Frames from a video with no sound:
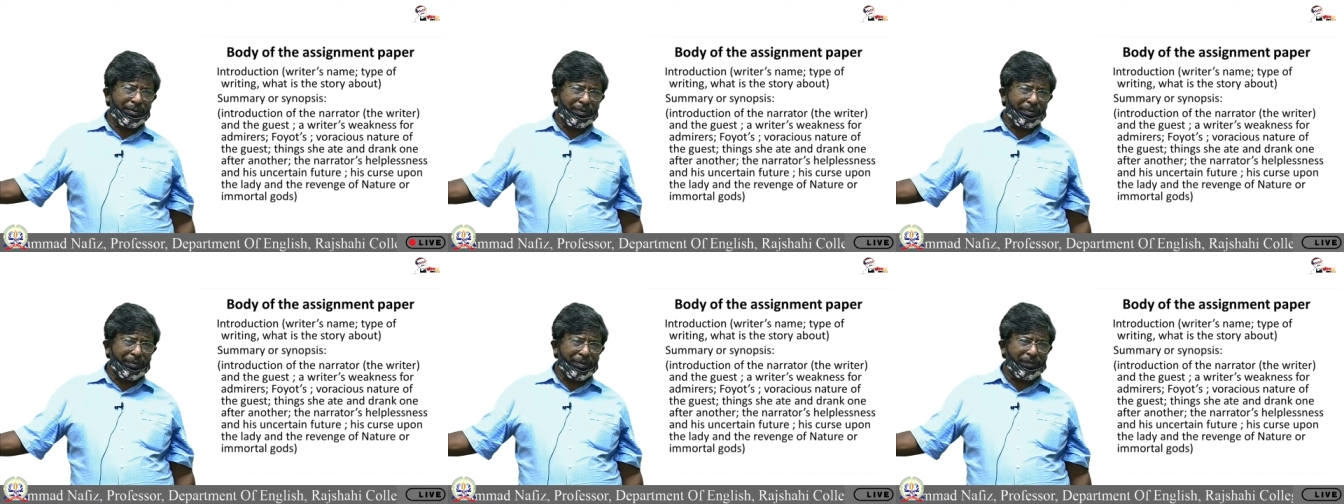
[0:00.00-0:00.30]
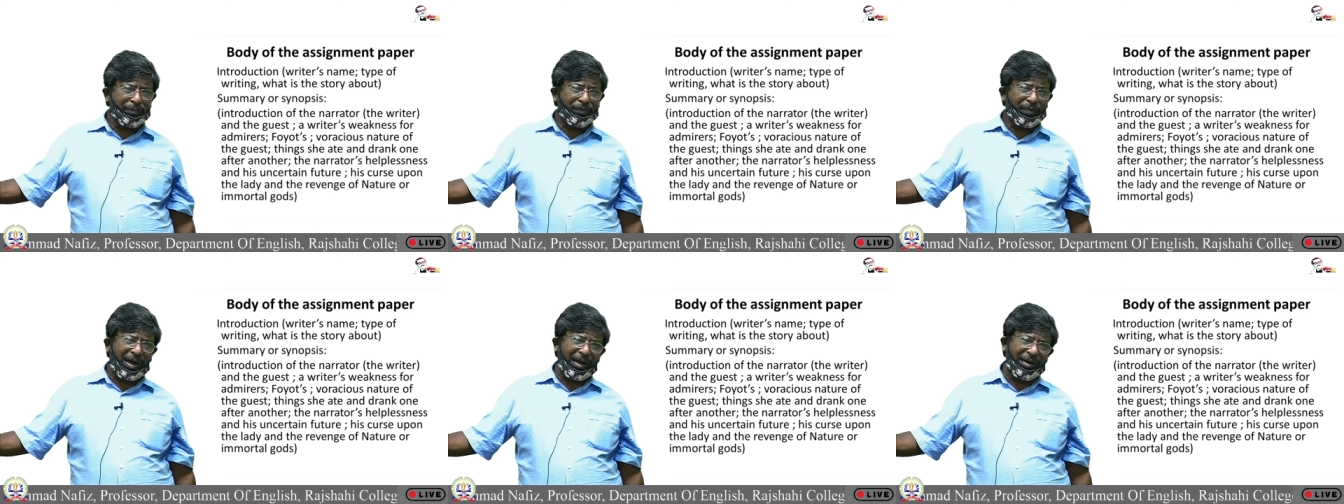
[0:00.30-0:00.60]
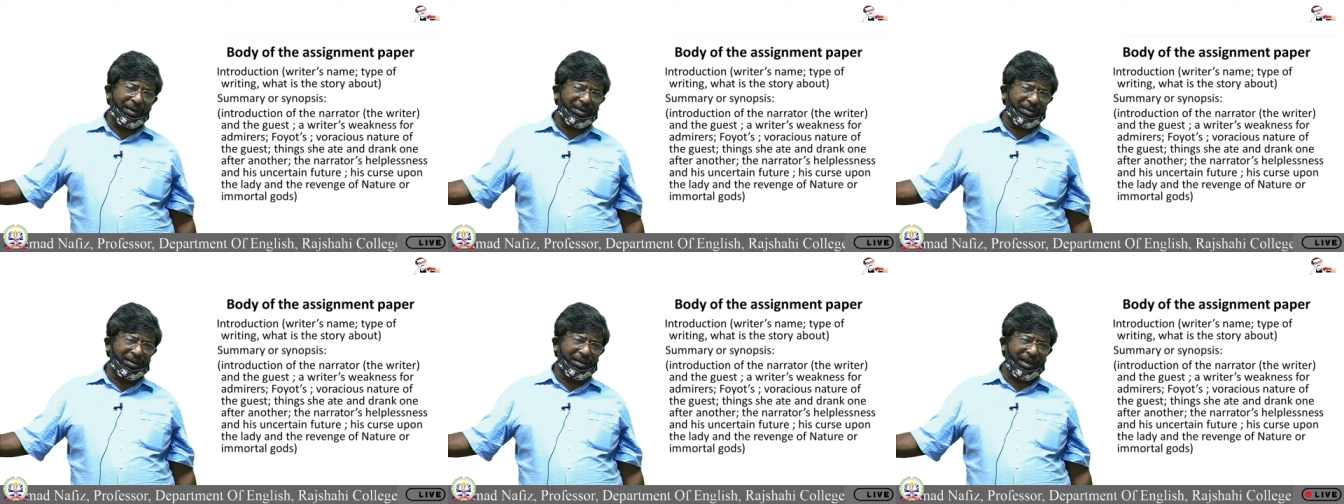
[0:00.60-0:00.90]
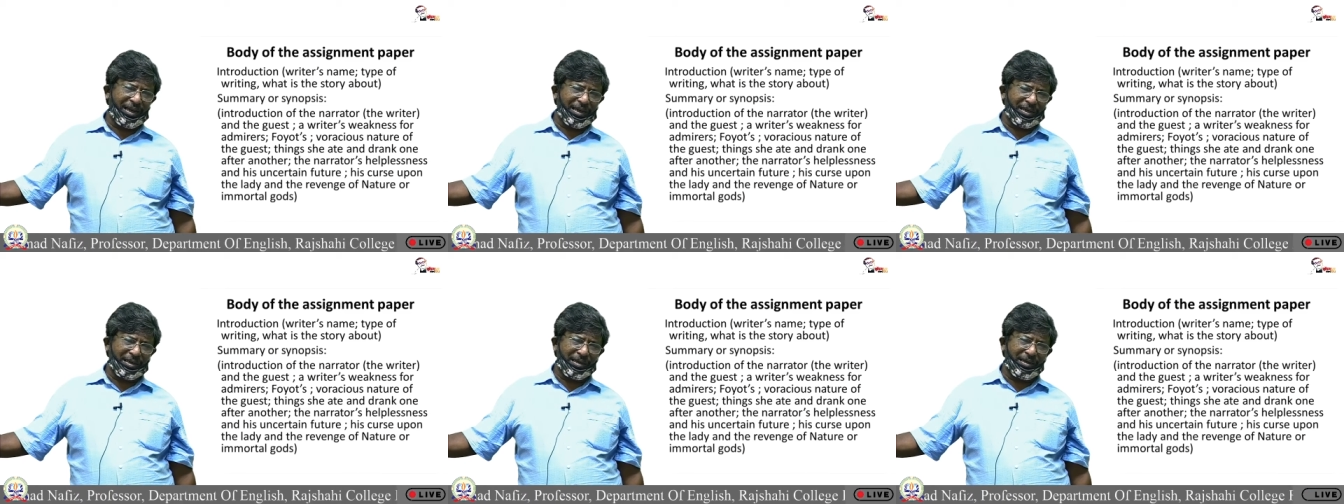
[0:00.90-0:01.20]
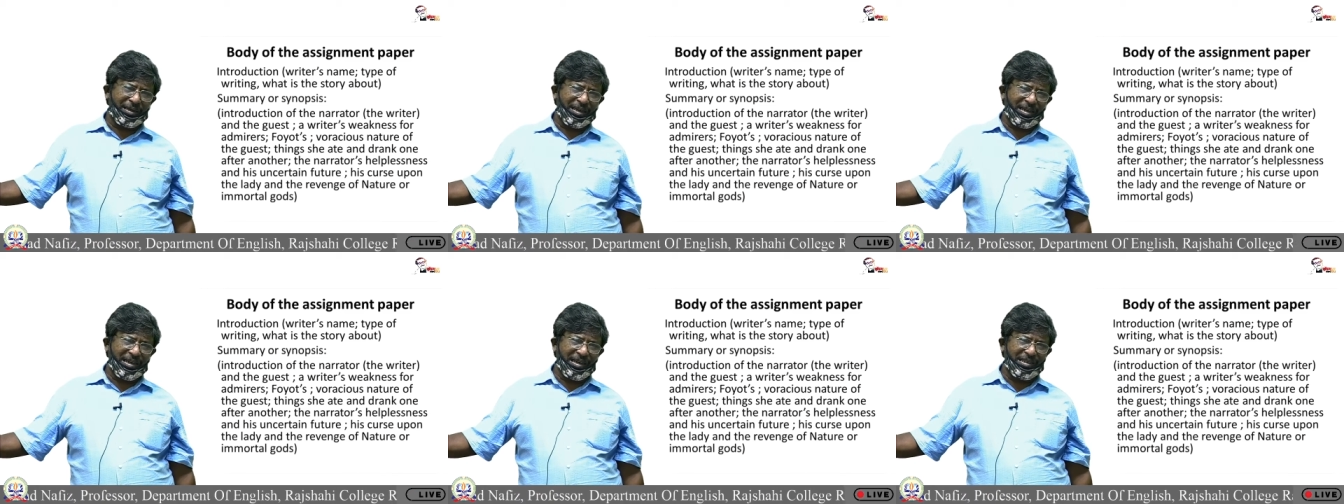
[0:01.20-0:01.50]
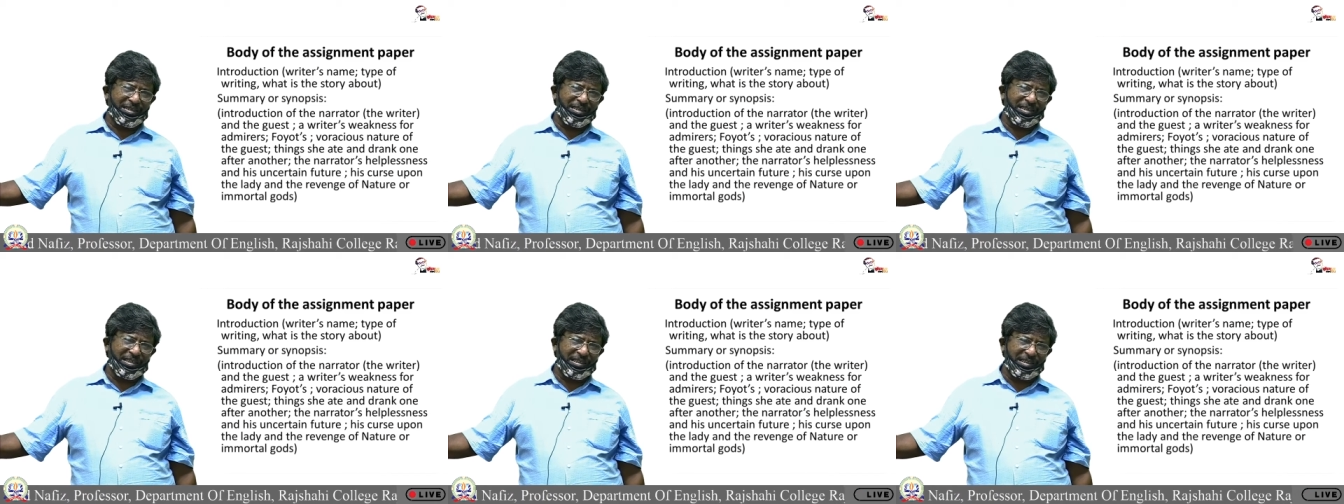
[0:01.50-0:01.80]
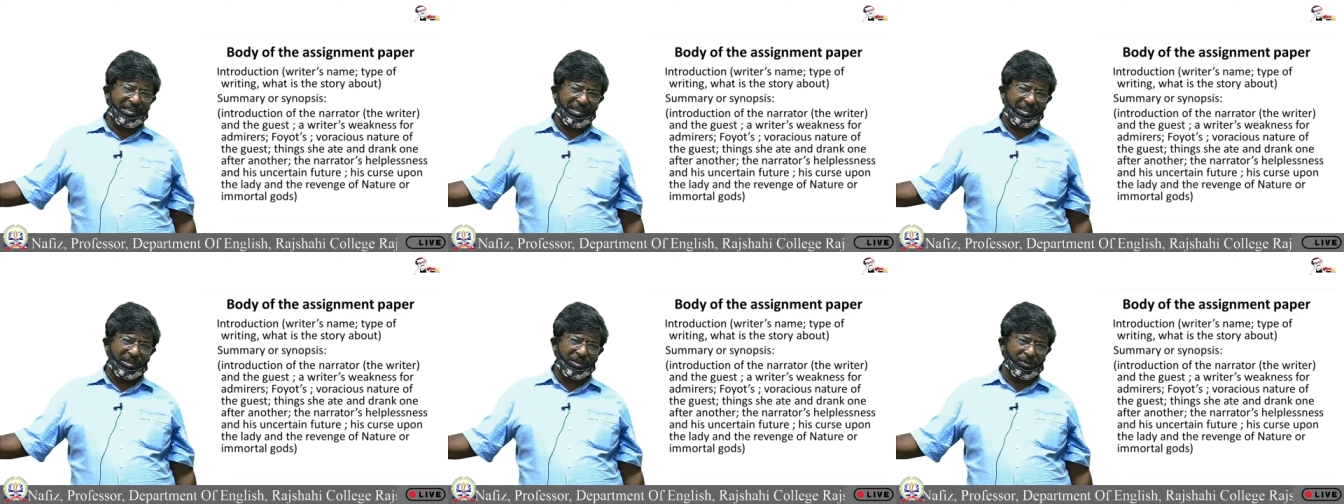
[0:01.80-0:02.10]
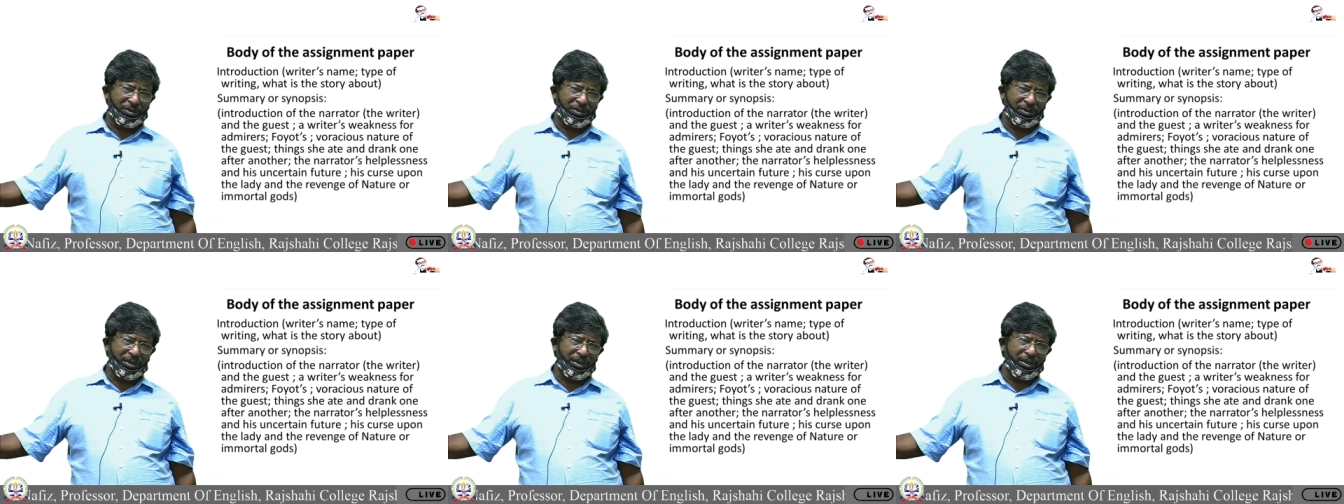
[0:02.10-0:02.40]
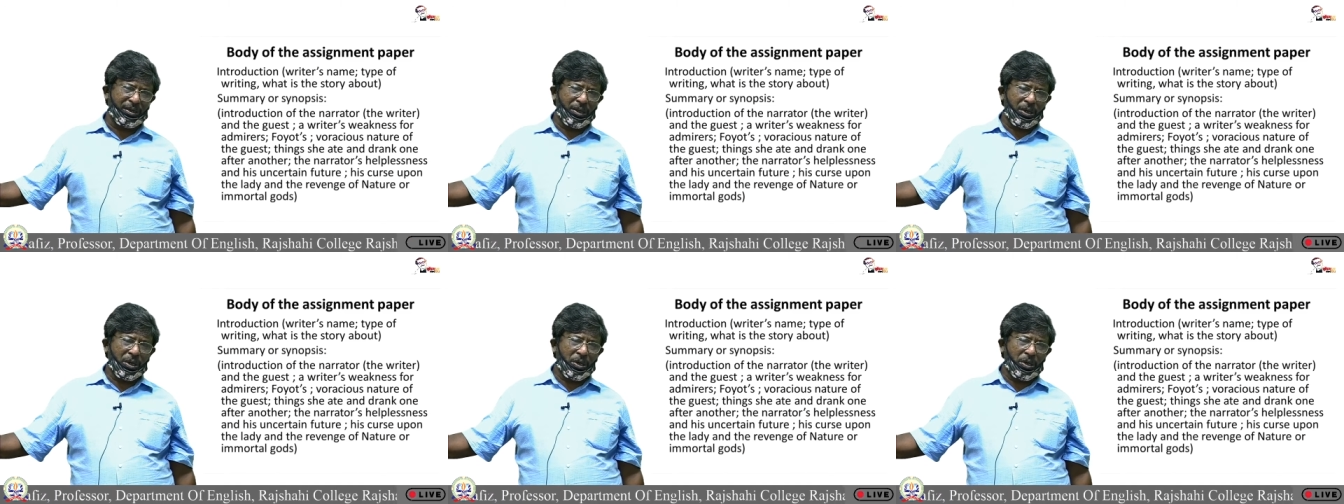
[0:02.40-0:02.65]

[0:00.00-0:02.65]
we find that ends his story